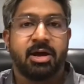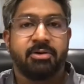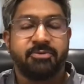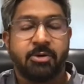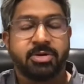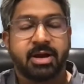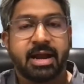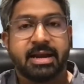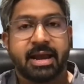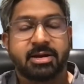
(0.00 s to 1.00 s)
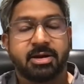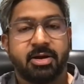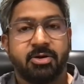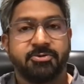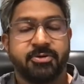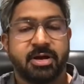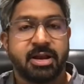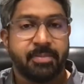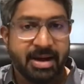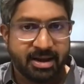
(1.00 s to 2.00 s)
founder and director of
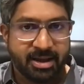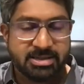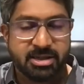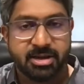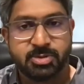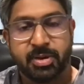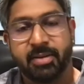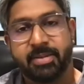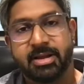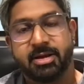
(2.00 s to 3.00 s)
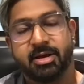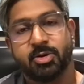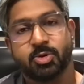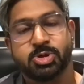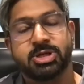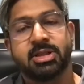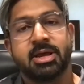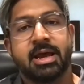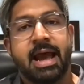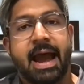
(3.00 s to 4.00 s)
Nepentake Aesthetics, Panampally Nagar, Cochin.
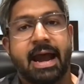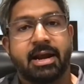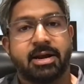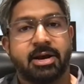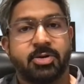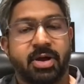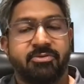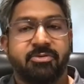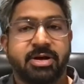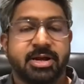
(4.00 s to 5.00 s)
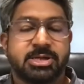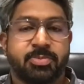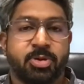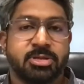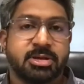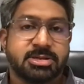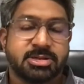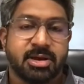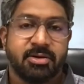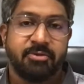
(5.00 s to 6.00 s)
And today we will touch upon this
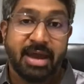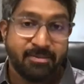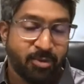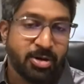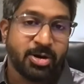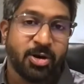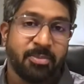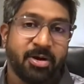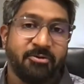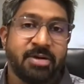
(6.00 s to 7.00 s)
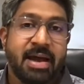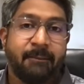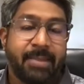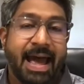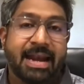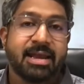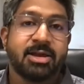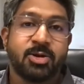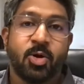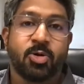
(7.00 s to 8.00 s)
very important topic of planning
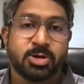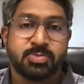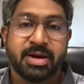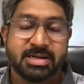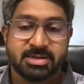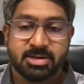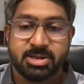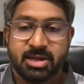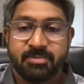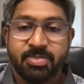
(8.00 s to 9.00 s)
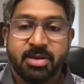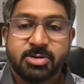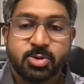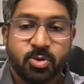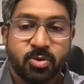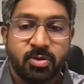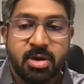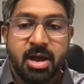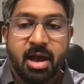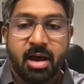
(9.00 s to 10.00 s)
your cosmetic surgery. So
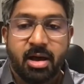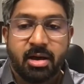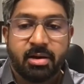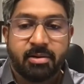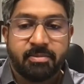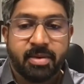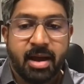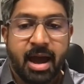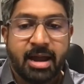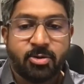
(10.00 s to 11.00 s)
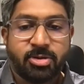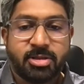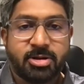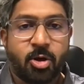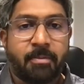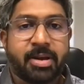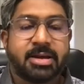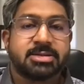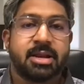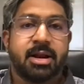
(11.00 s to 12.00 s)
I know that the topic
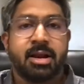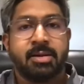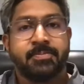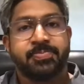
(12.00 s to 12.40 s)
is a little